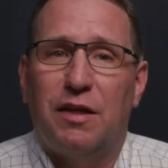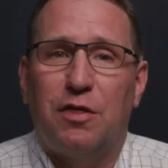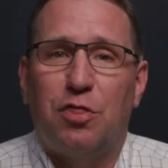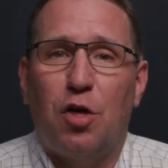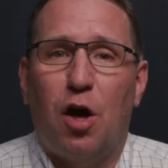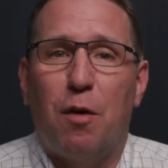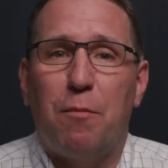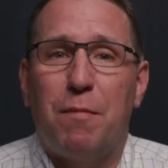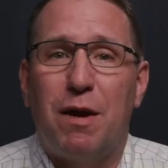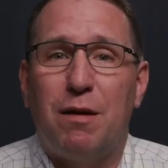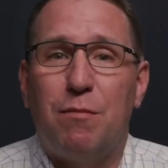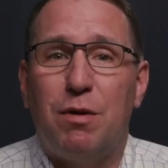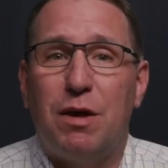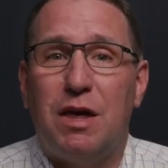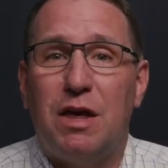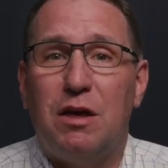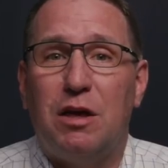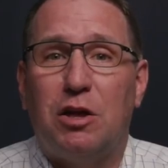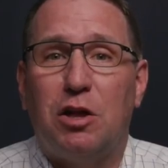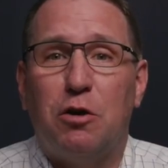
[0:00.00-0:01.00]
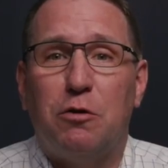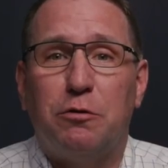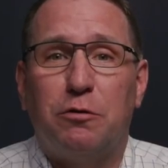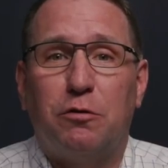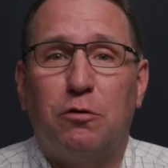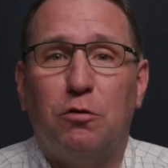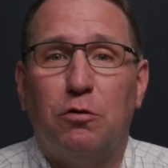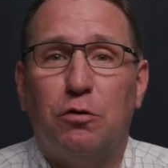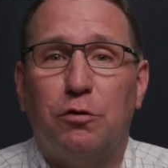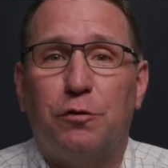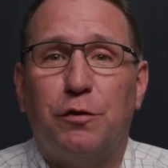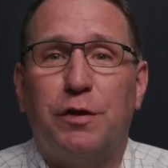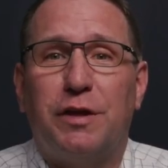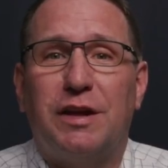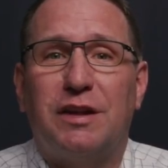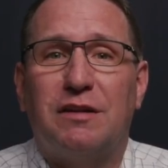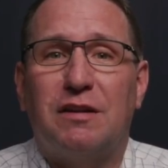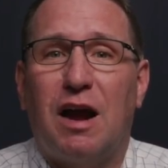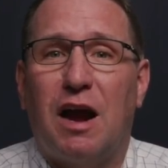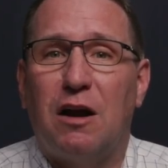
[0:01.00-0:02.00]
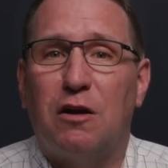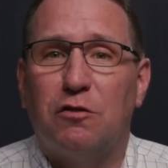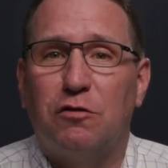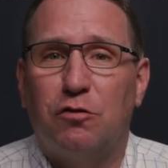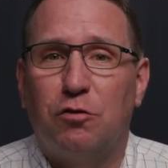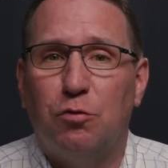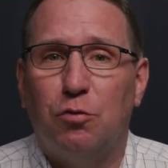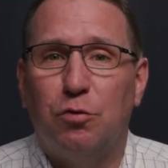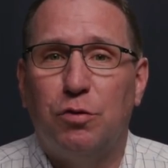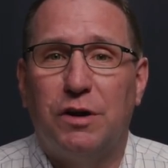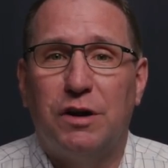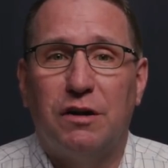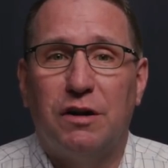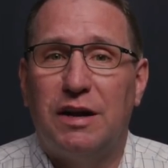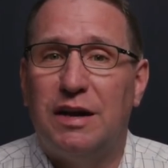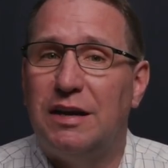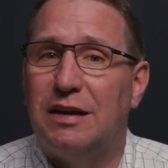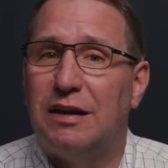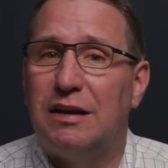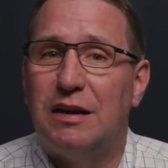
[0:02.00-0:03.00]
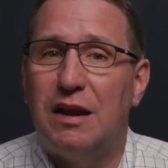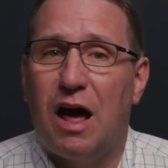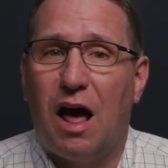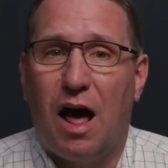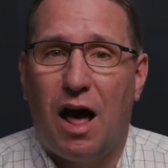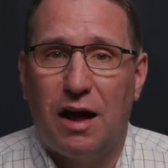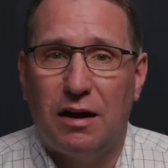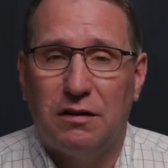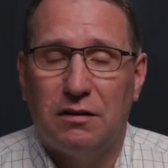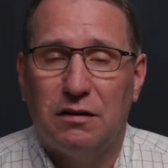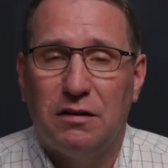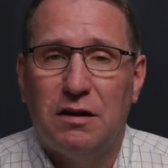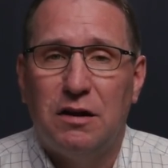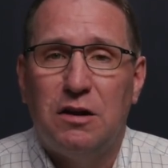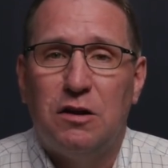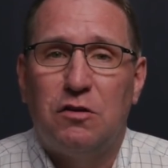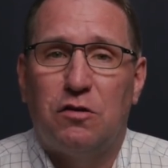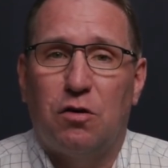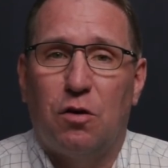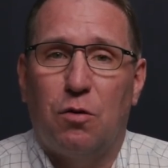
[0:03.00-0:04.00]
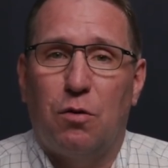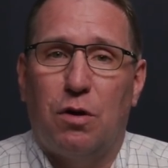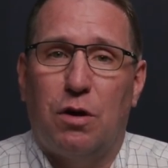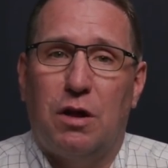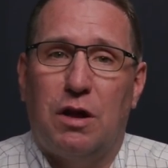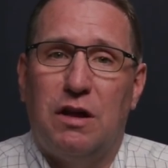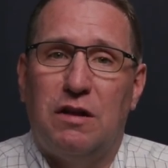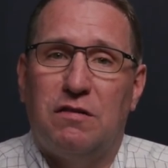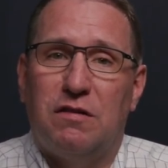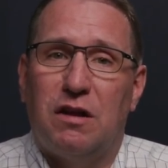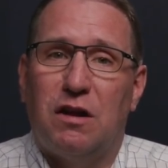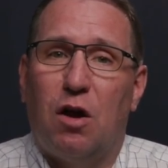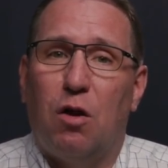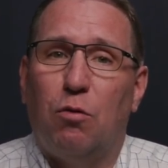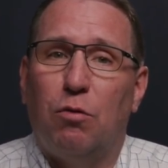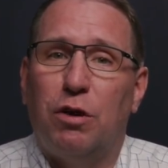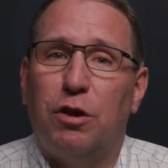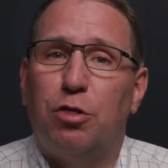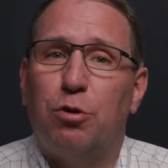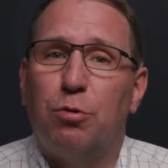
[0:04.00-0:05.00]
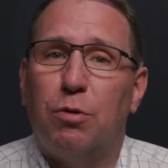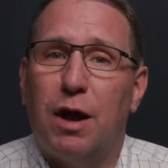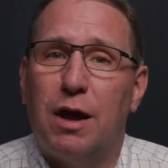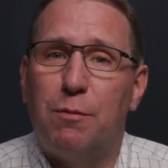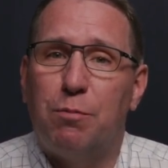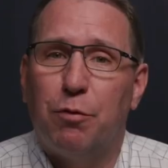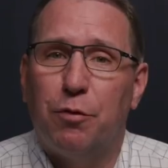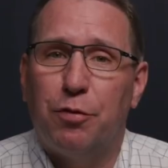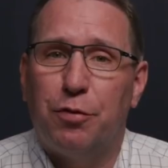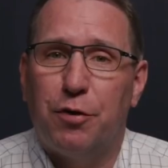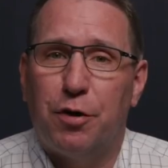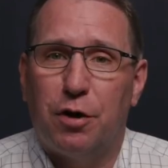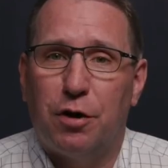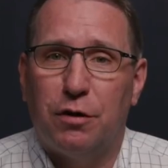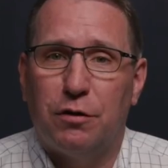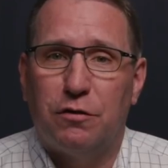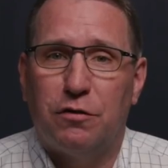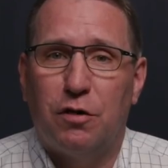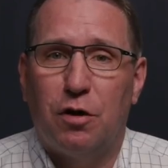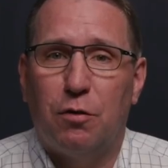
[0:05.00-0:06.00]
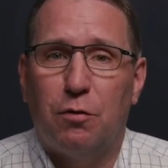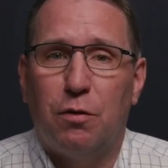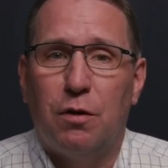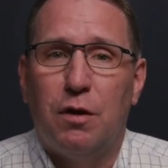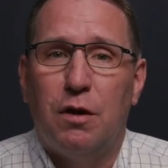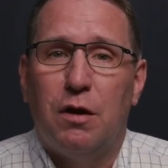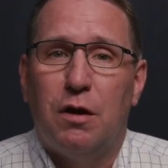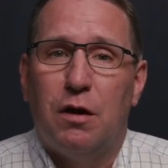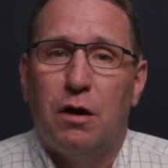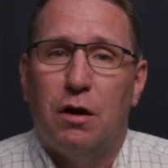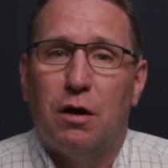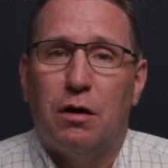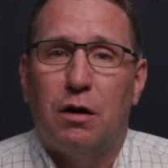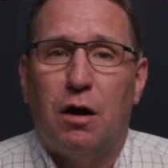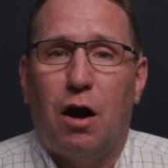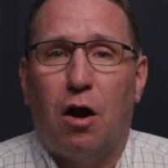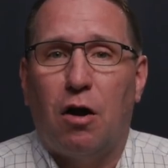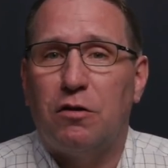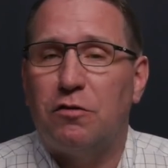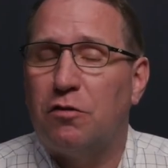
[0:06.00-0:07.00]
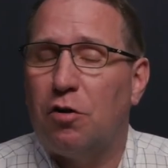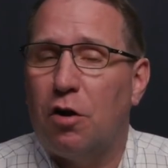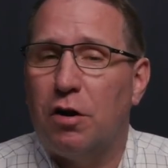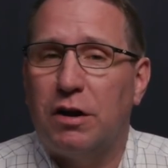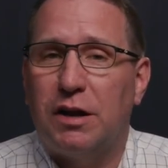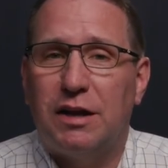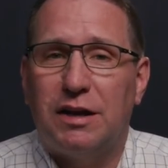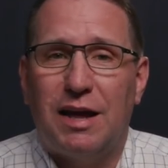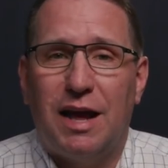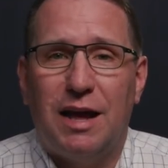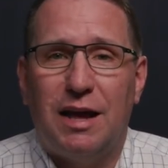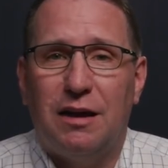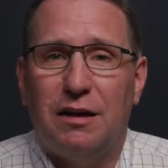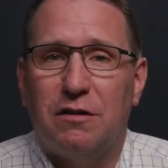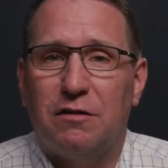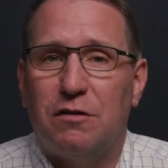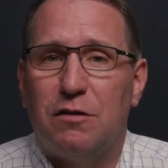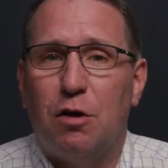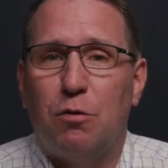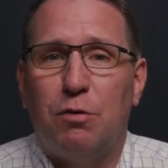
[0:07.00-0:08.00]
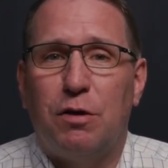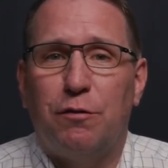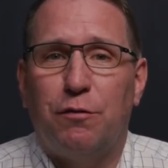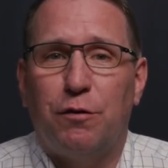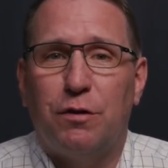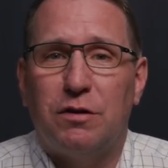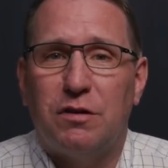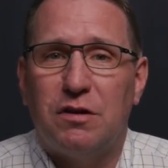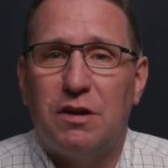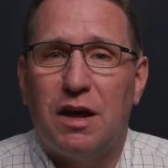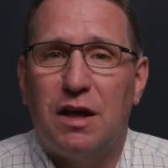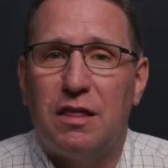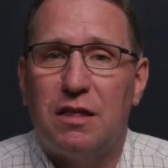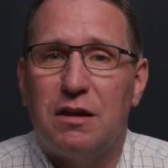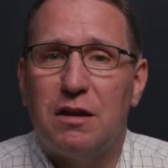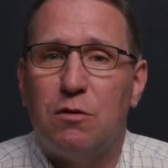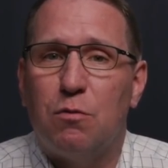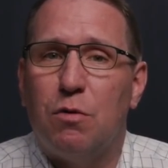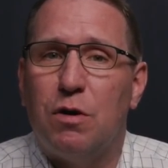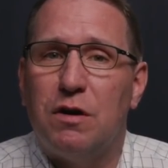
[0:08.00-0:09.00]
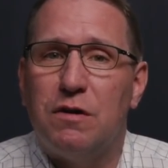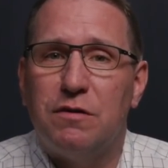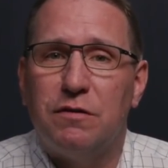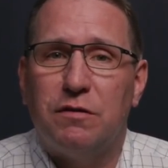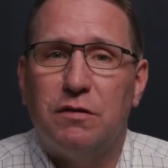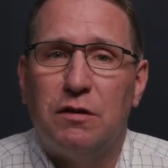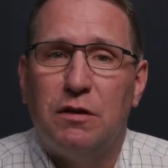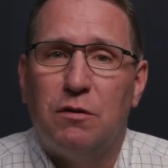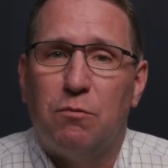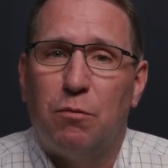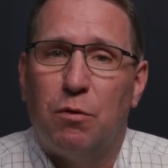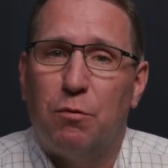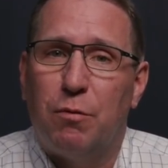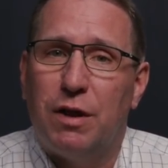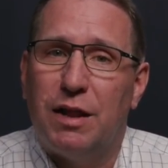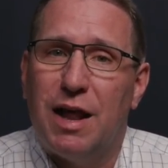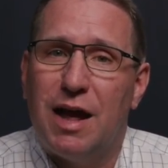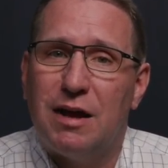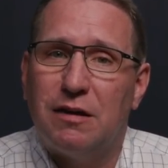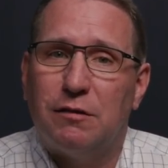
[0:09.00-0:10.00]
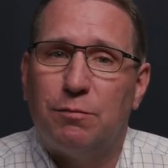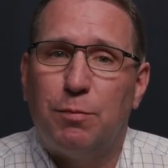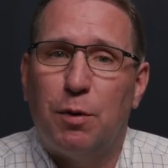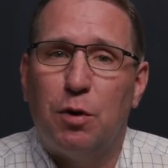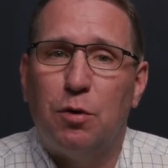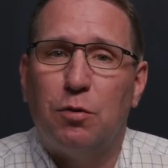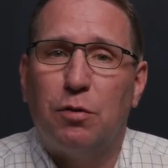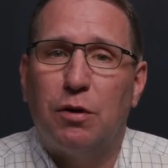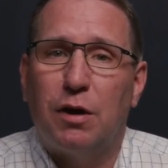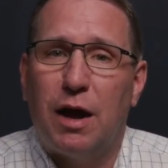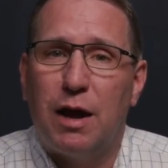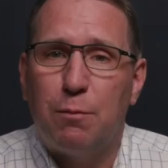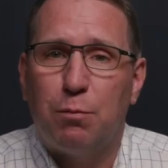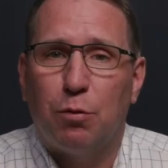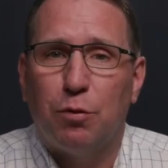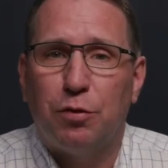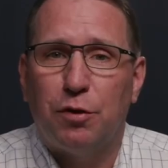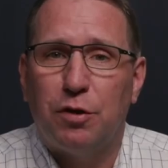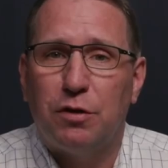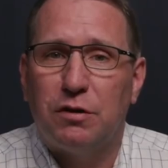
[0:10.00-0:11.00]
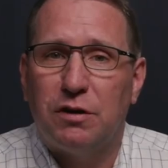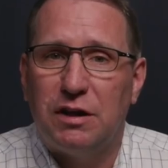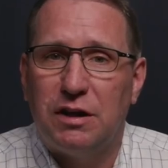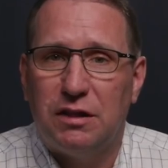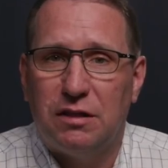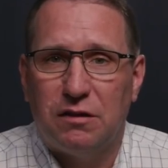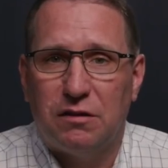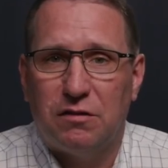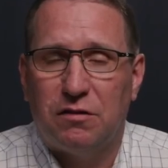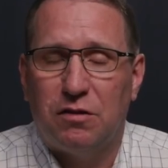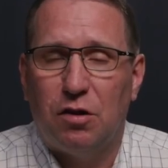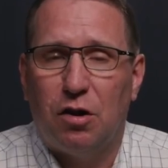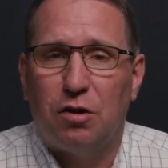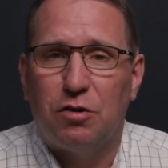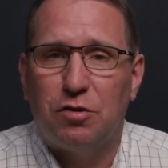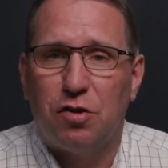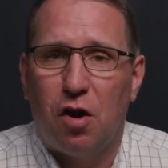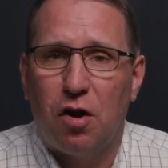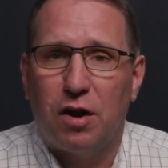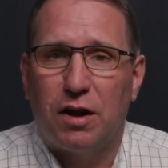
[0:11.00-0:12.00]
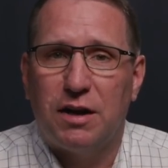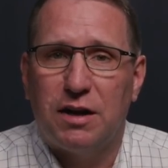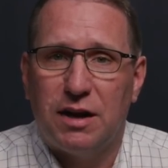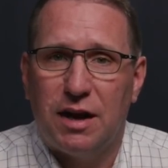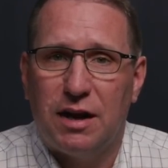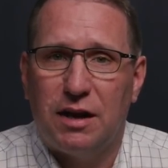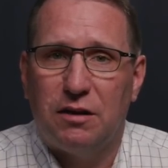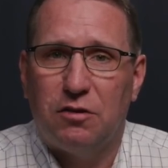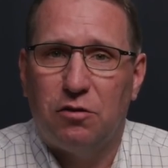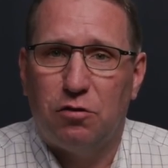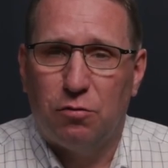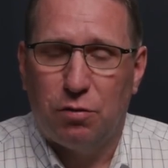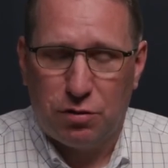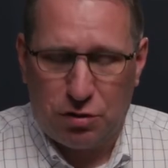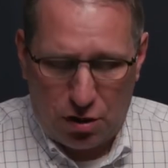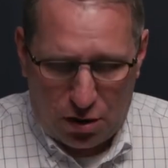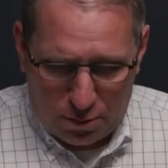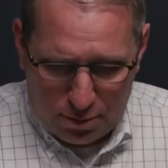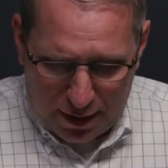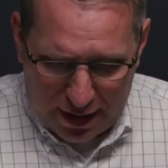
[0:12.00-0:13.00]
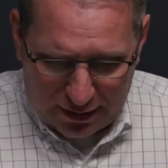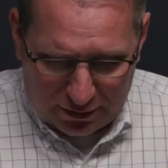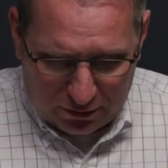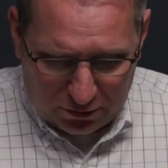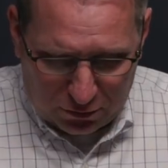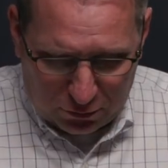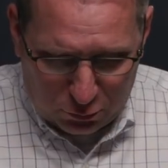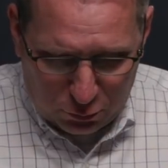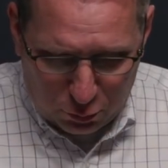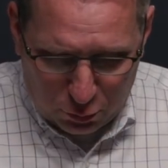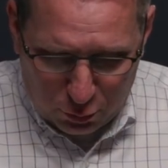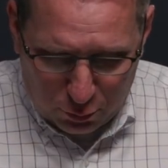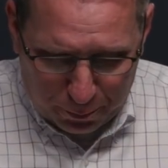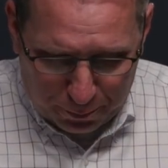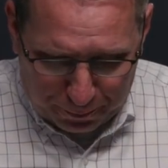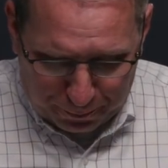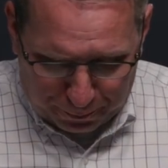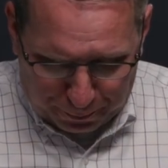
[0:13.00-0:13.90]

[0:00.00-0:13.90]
they thought maybe he closed schools for the entire school year. He did not. So he said only through April 3rd. So our target date is no different today than it was when we last spoke. April 13th is still our target date to return back to school.